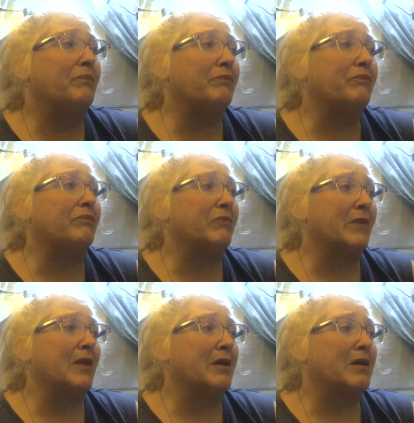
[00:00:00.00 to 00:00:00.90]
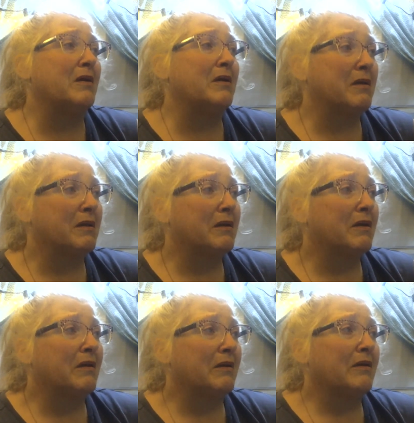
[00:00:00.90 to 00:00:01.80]

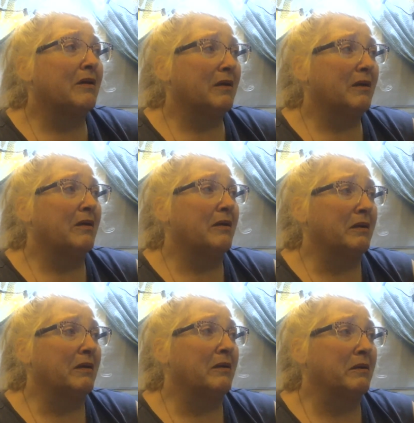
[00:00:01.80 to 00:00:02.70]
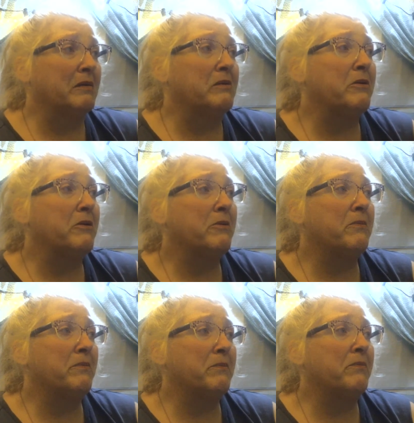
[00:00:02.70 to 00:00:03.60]

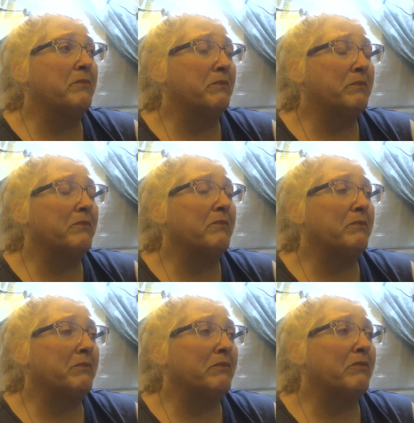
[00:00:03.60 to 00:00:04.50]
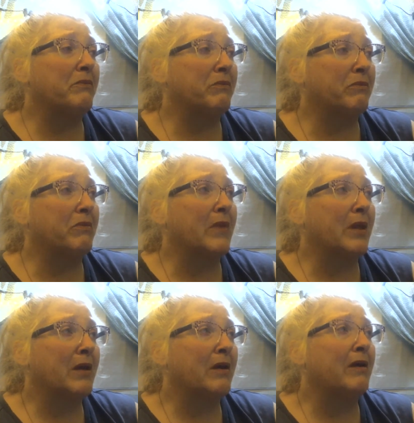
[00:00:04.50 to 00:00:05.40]
(silence)